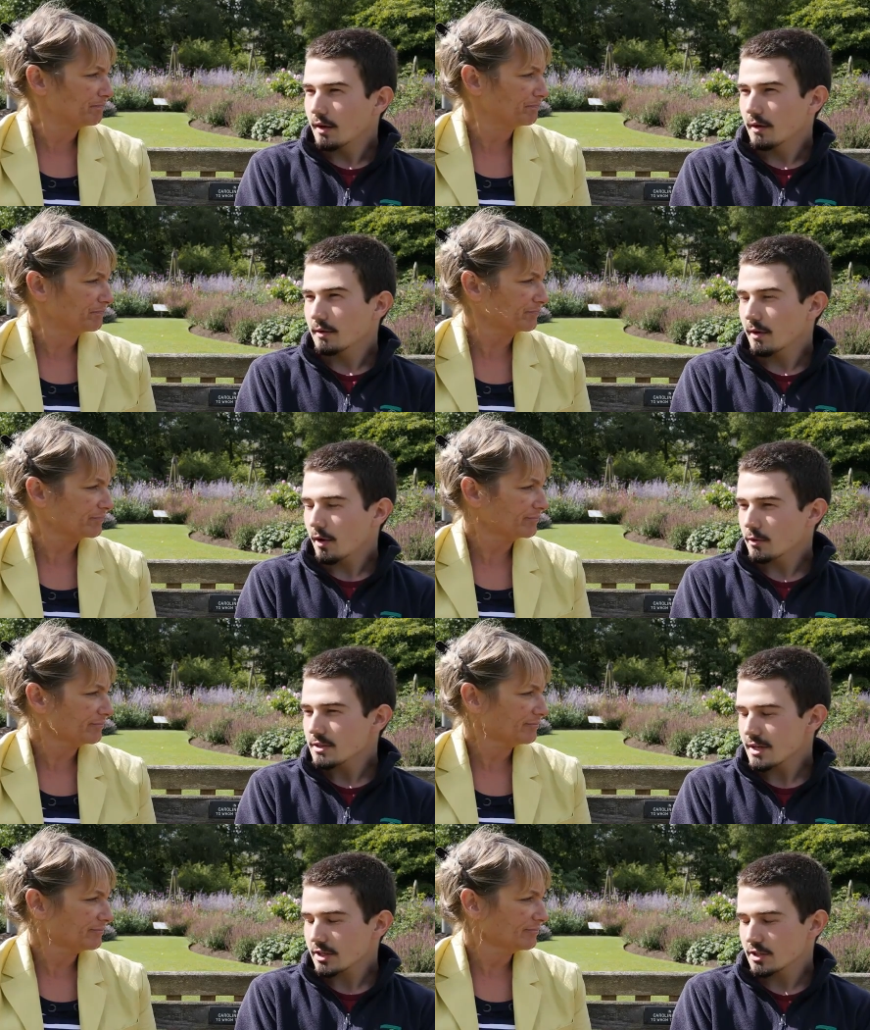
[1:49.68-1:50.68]
Speaker 1: On
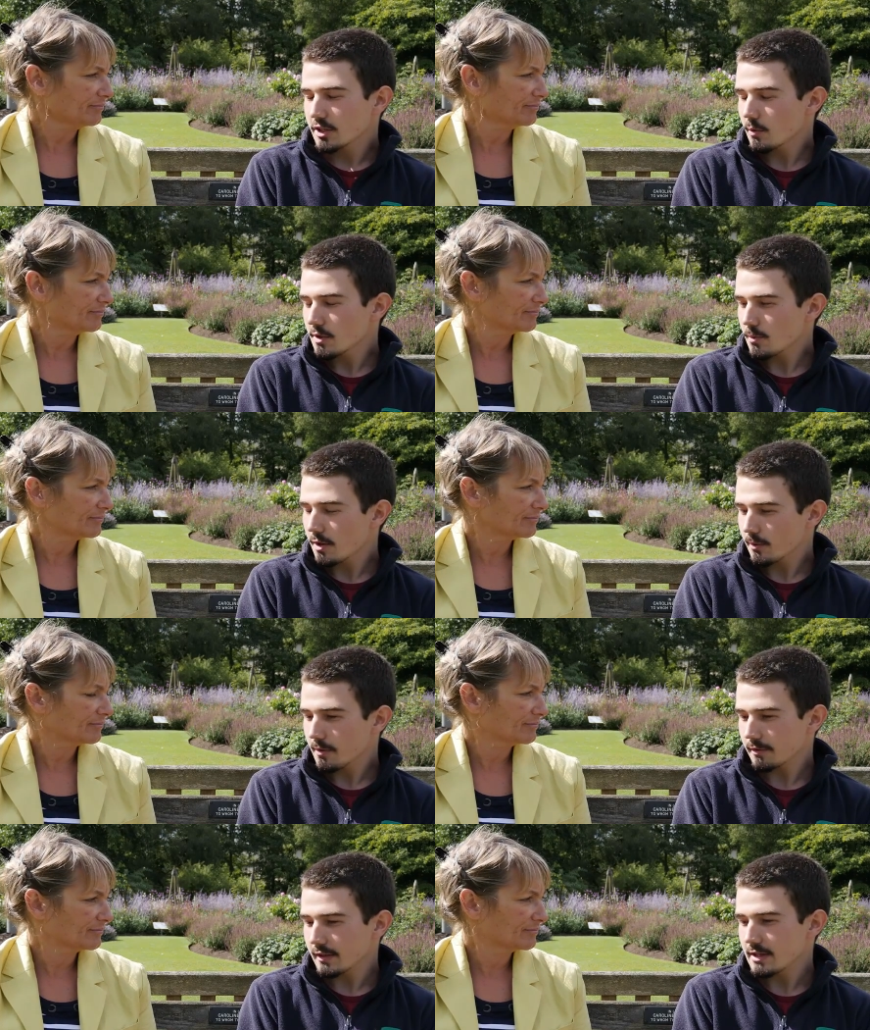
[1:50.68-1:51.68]
section you always work
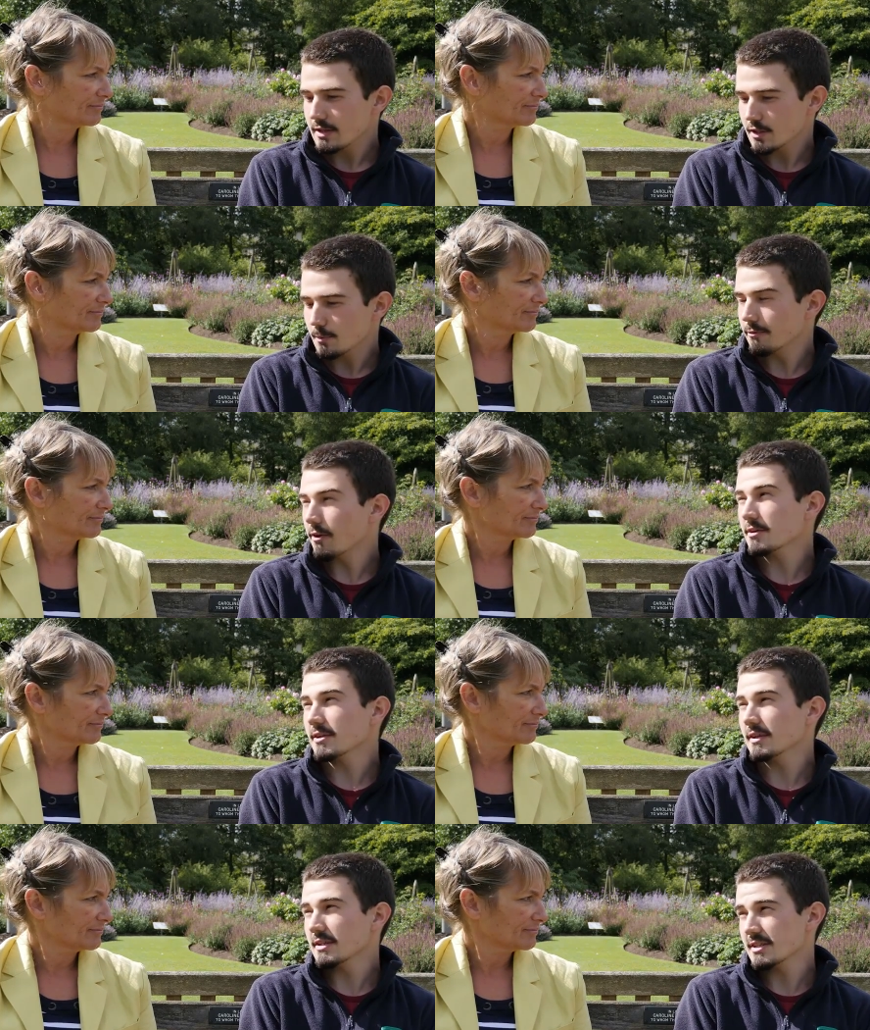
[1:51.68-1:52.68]
with the supervisor
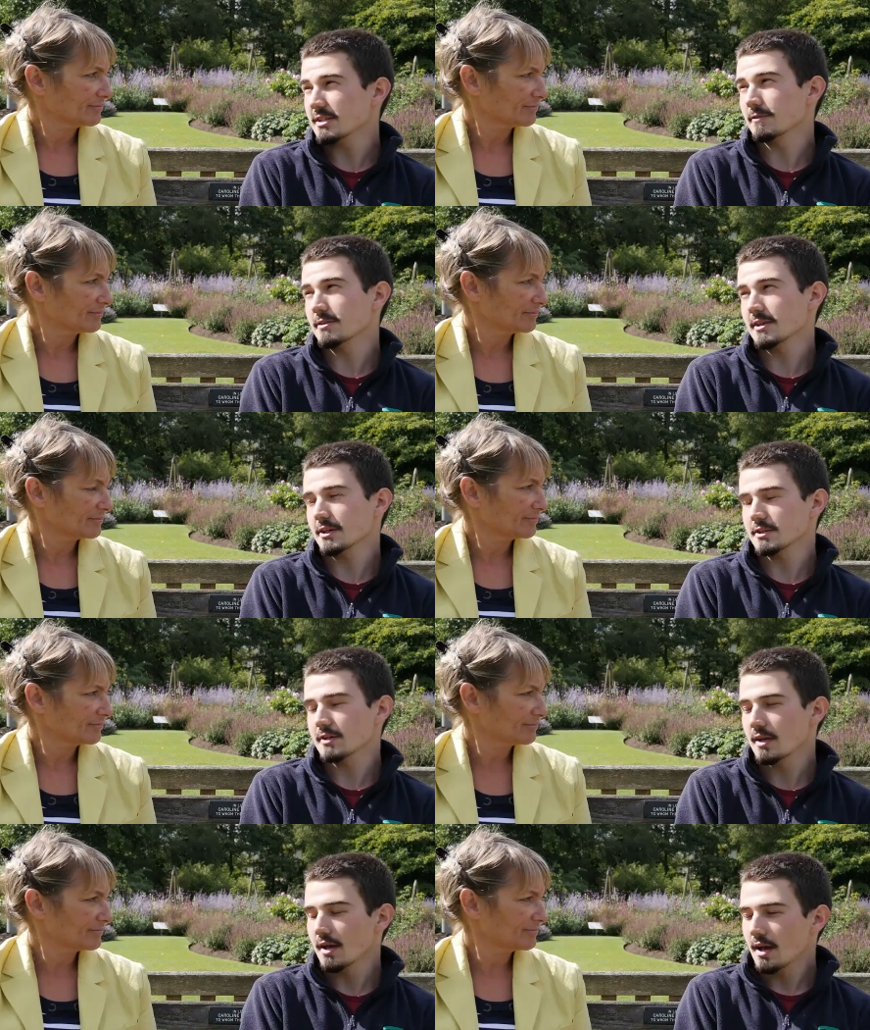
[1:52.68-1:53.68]
and the assistant of the section,
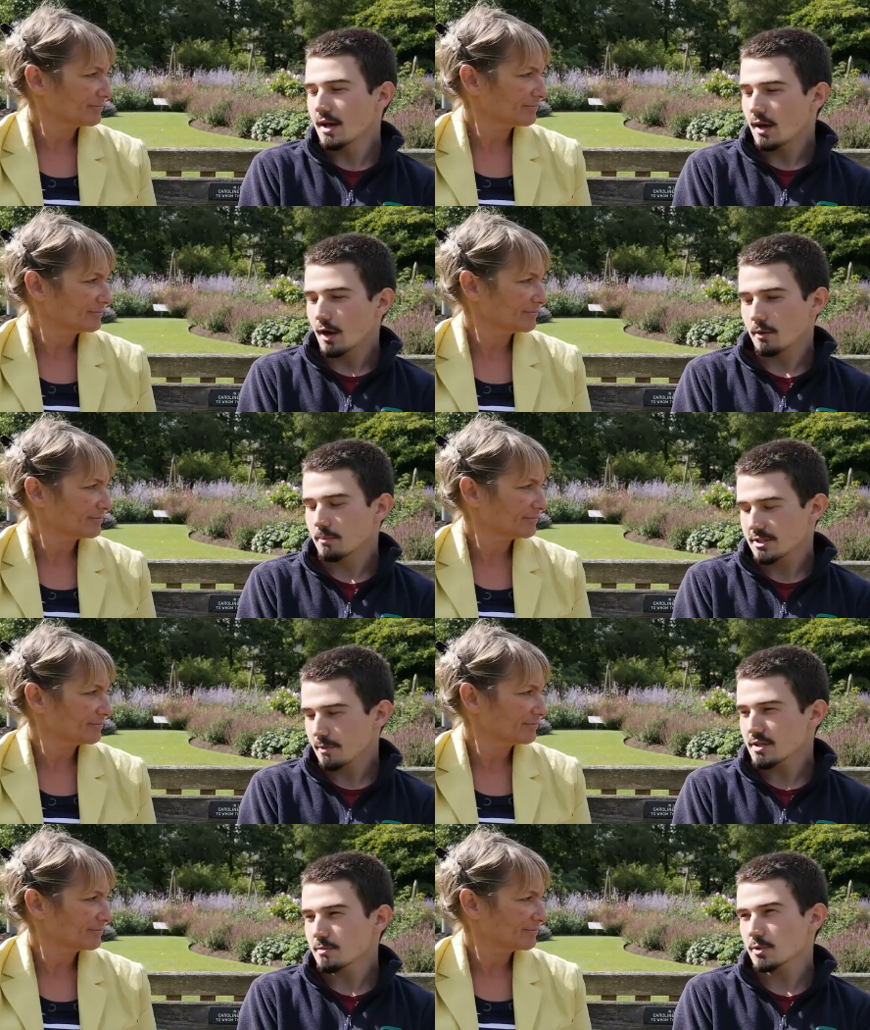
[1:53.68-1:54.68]
but
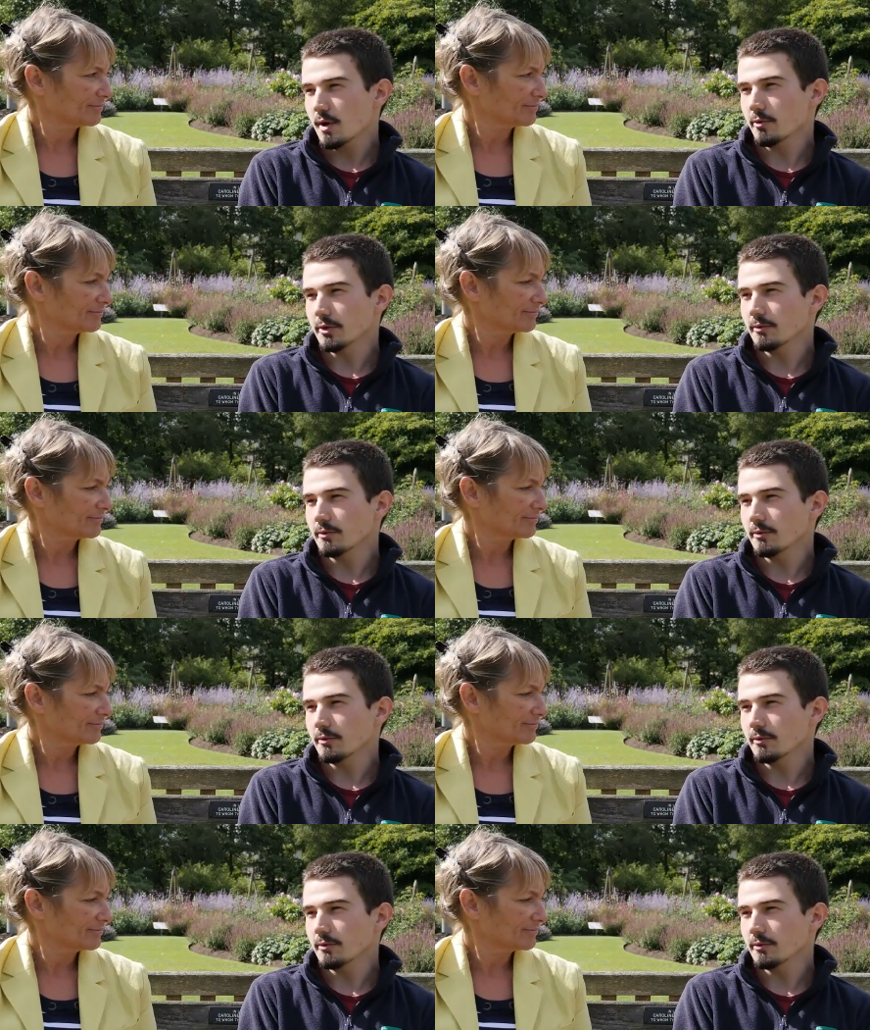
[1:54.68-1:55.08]
sometimes you are on